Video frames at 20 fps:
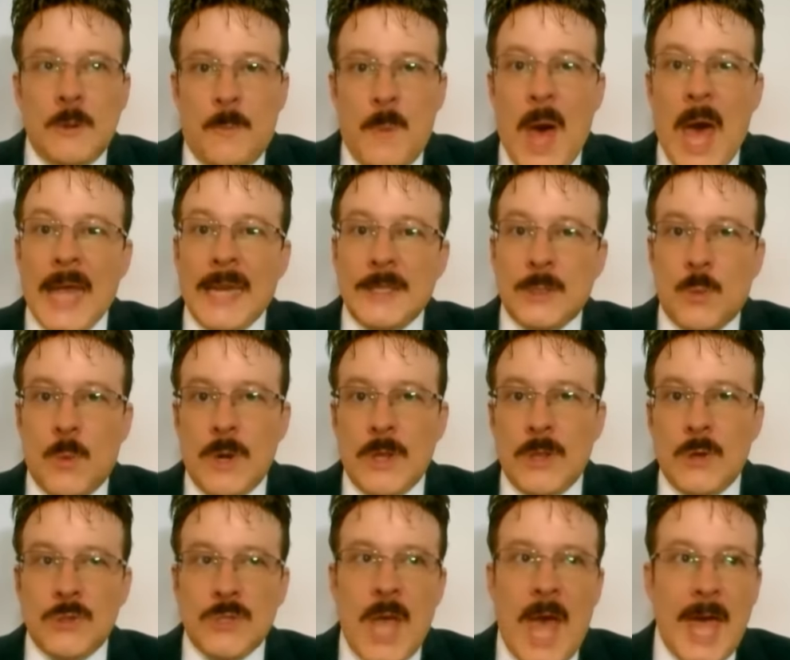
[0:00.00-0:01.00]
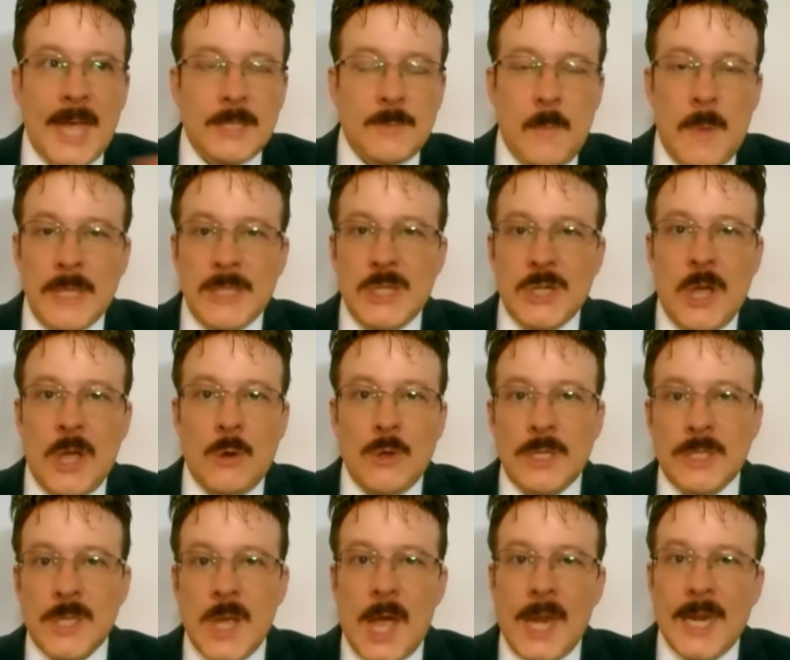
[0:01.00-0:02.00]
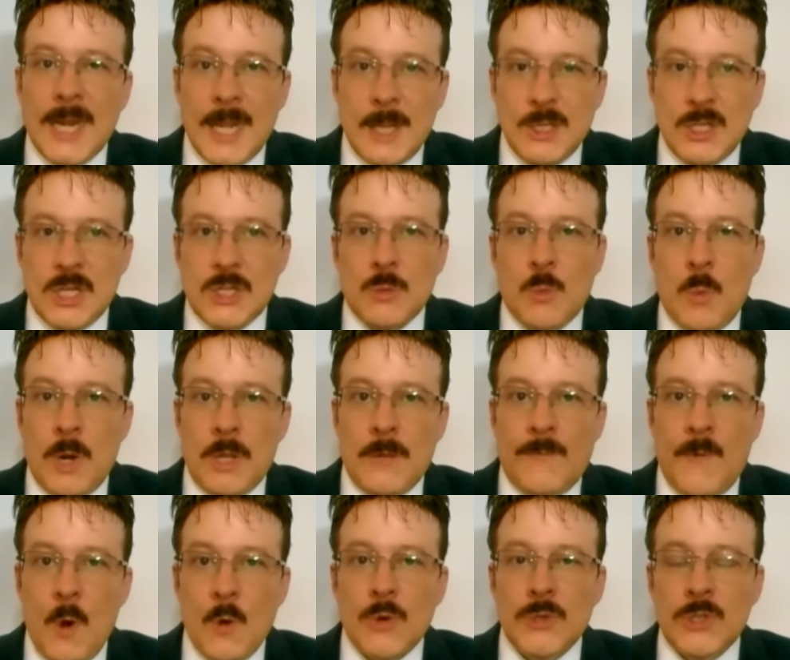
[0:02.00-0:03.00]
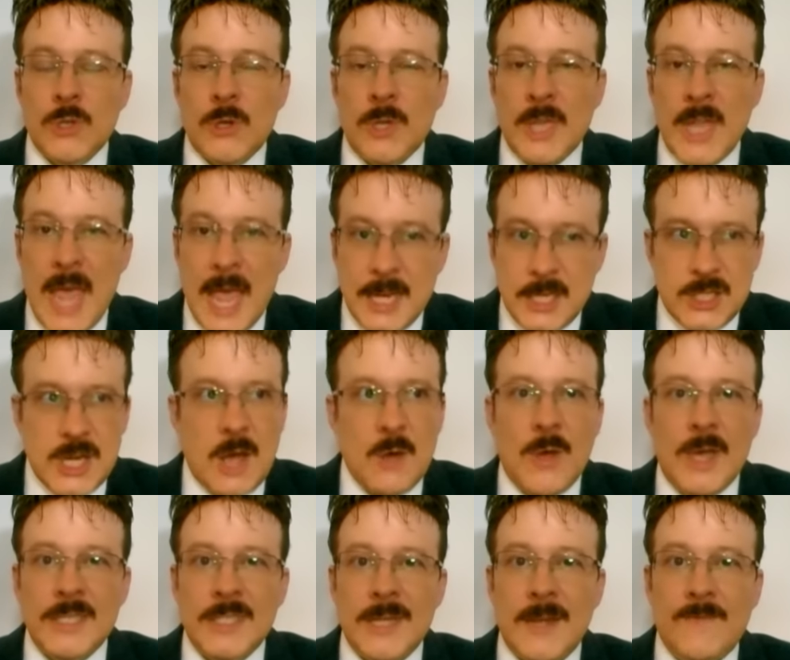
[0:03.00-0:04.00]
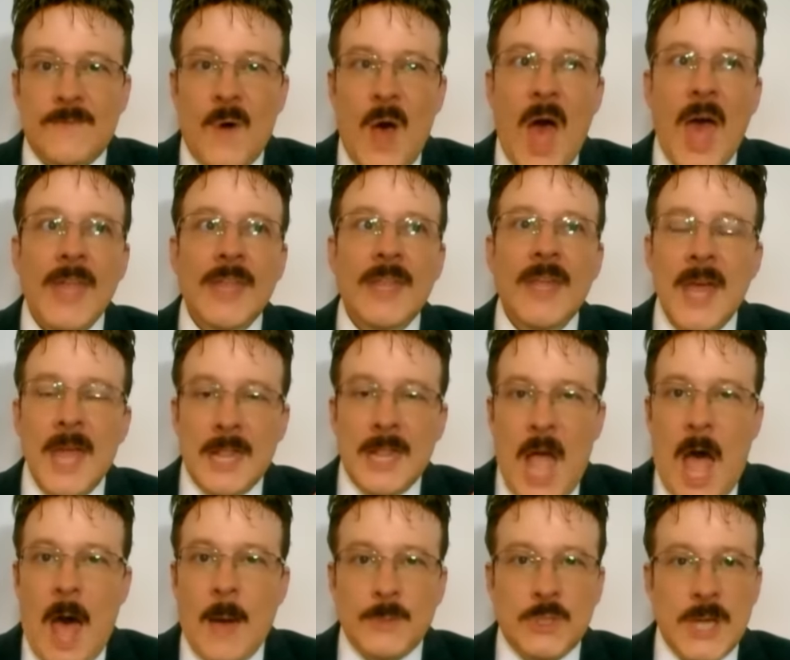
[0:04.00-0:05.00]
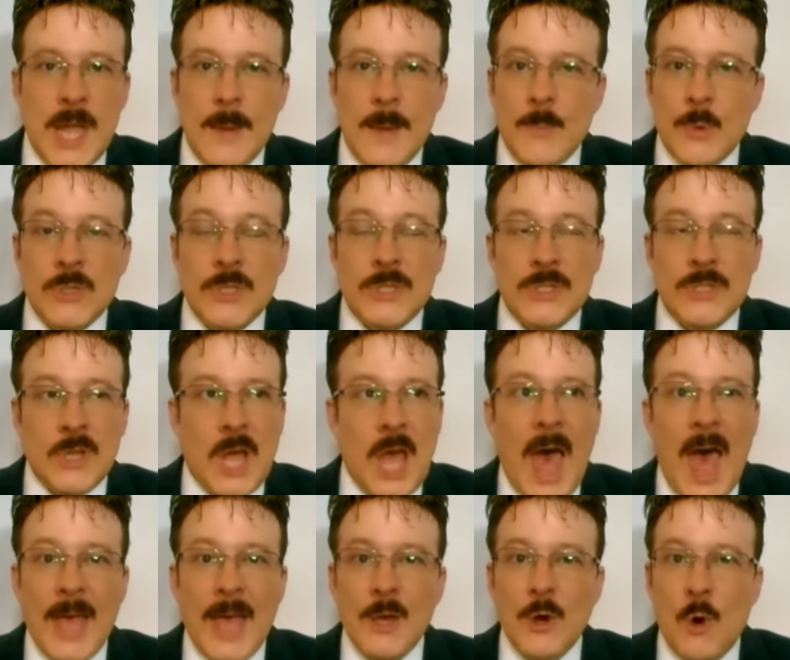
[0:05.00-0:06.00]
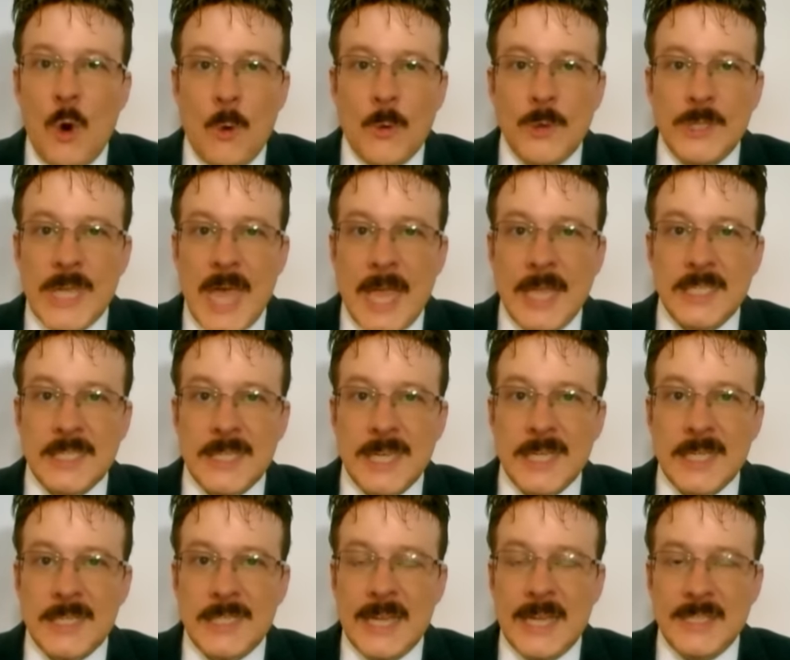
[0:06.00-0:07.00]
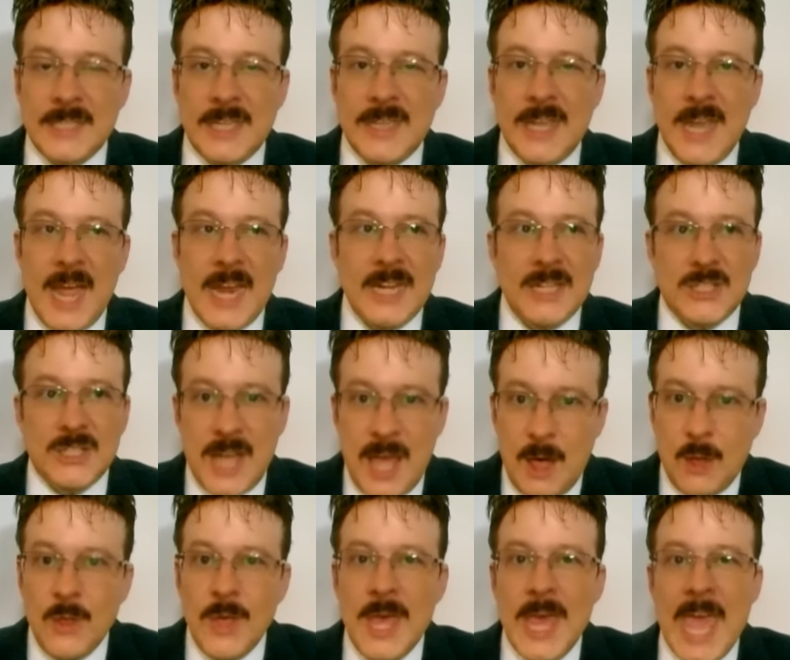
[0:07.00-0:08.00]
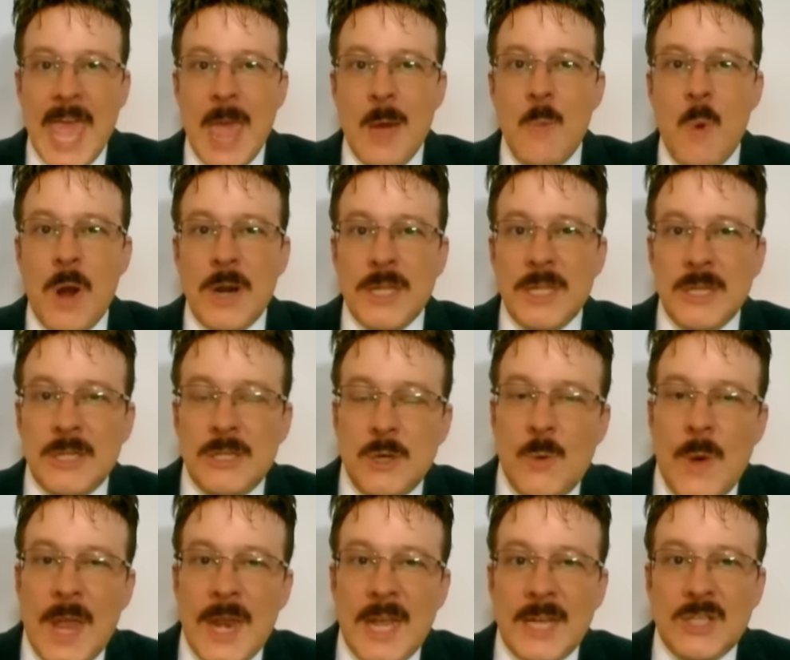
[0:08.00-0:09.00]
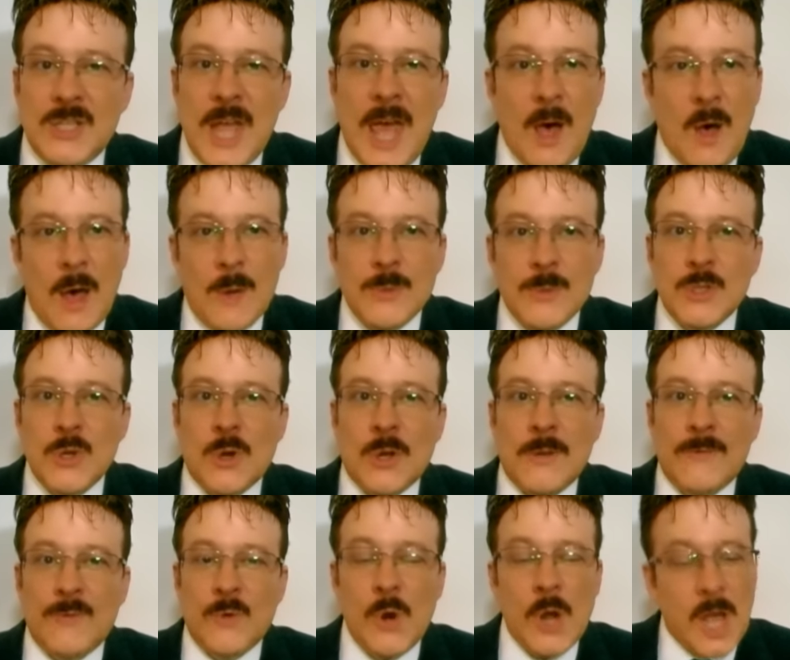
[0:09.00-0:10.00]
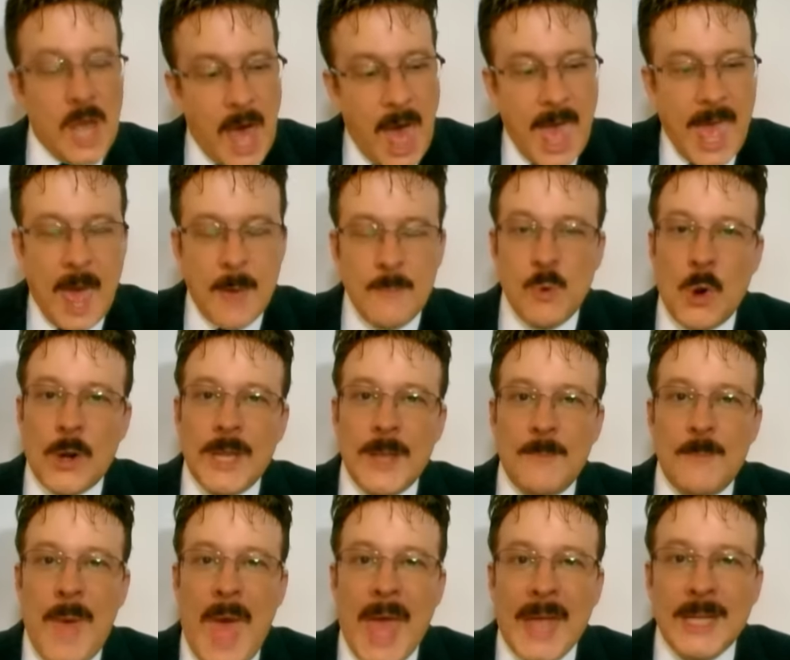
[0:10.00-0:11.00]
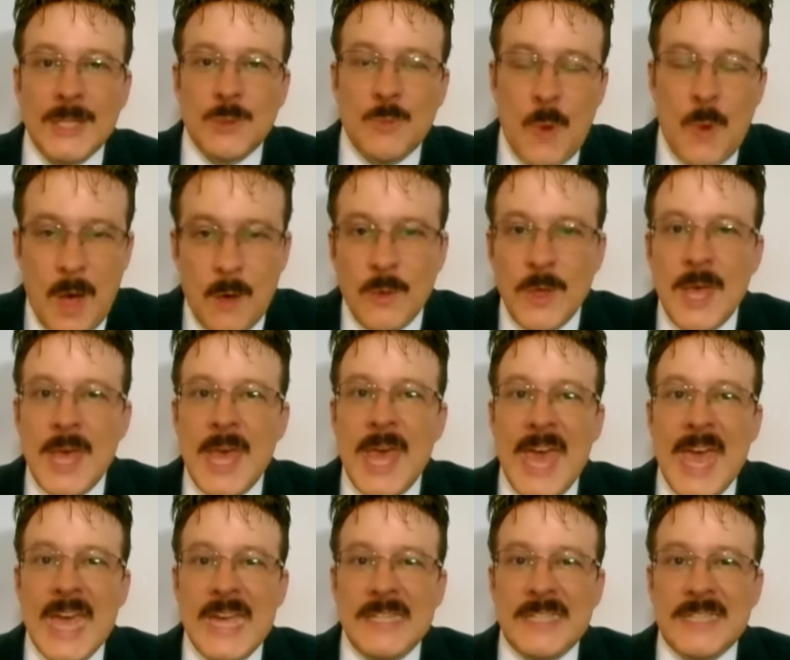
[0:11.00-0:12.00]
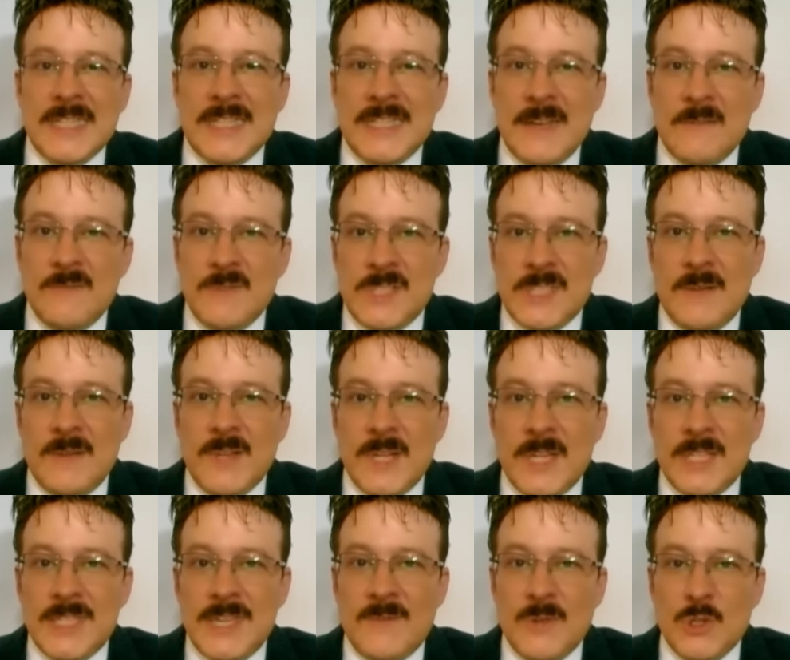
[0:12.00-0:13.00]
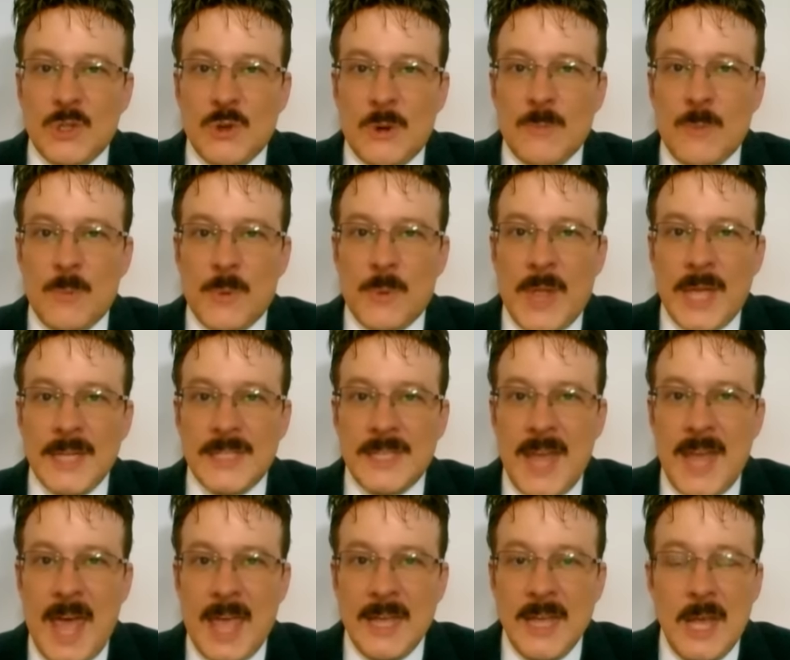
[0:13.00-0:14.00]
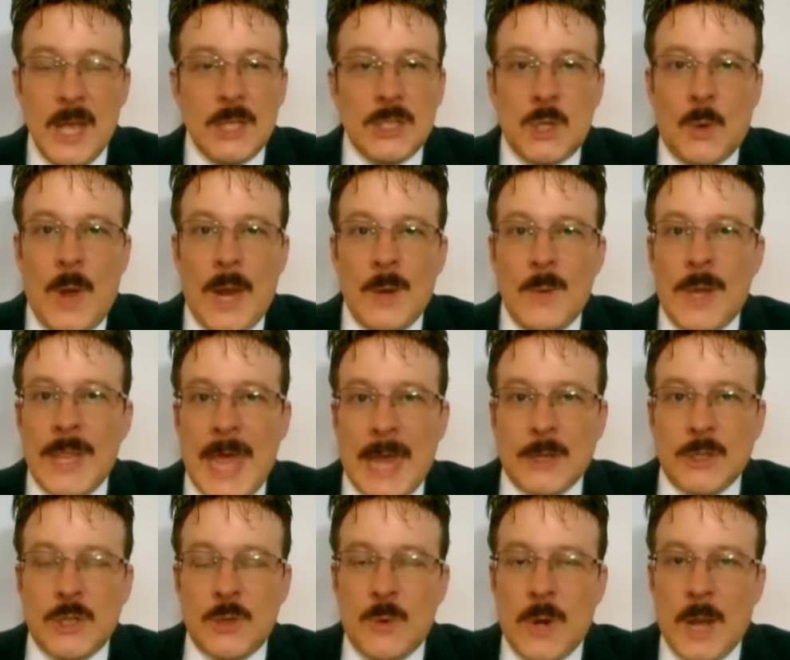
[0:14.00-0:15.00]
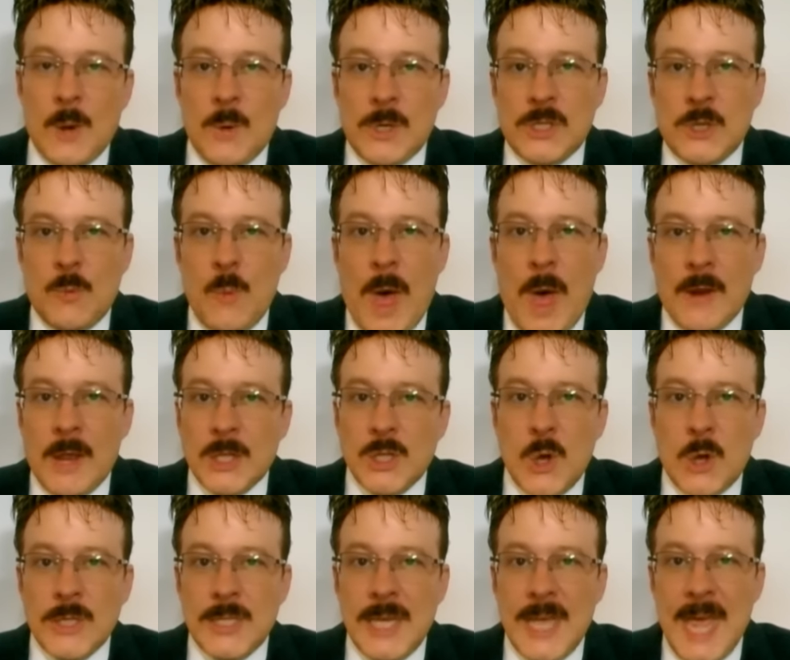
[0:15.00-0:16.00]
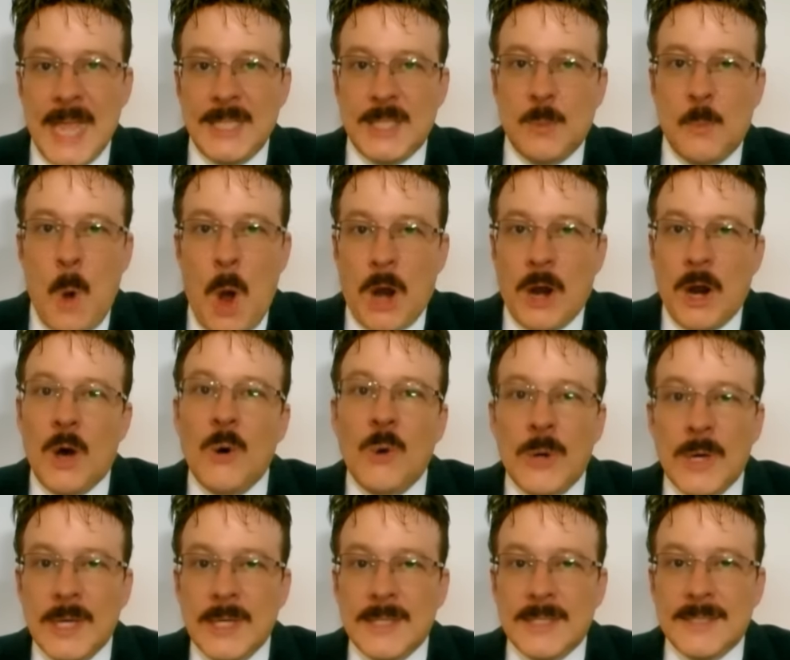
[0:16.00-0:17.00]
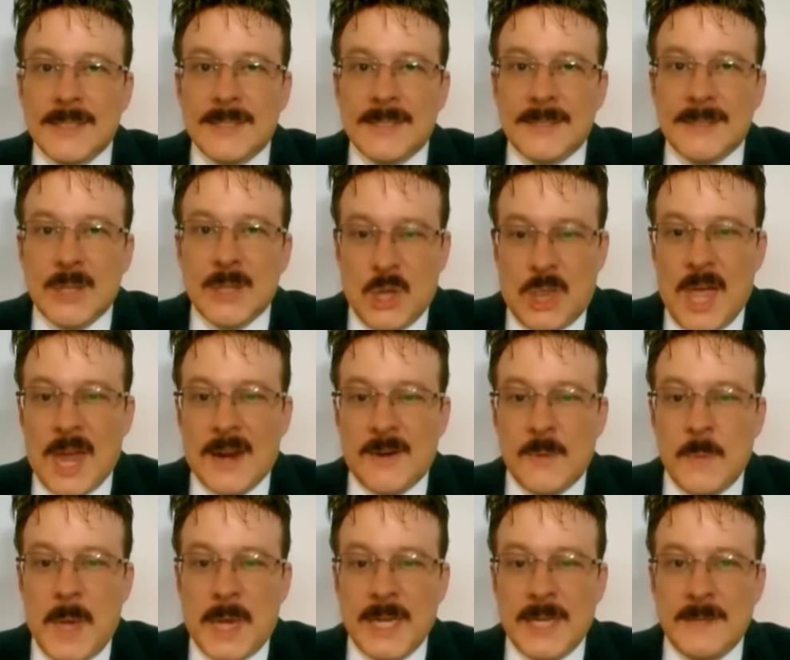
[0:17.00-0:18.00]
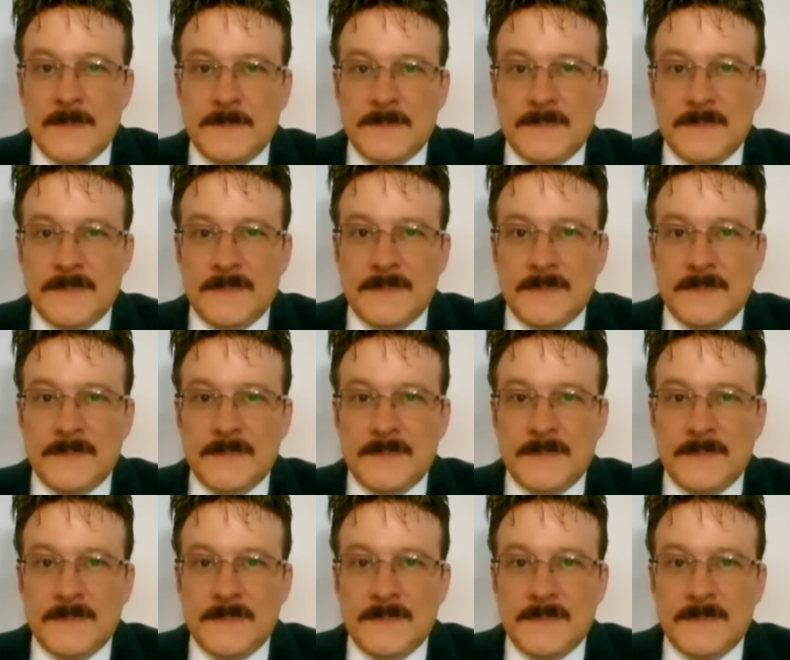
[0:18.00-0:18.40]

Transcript: DuPont is one of those guys months ago decided he just wanted to focus on the NHL. I said, fine. Dom Chambers is a guy who always had success in the NHL. He wanted to do NHL. I was looking for a guy. I brought him back as well. He's the 777 triple play today. So anyway, that'll do it. I wish you well. I'll talk to you again tomorrow. Good luck, everybody.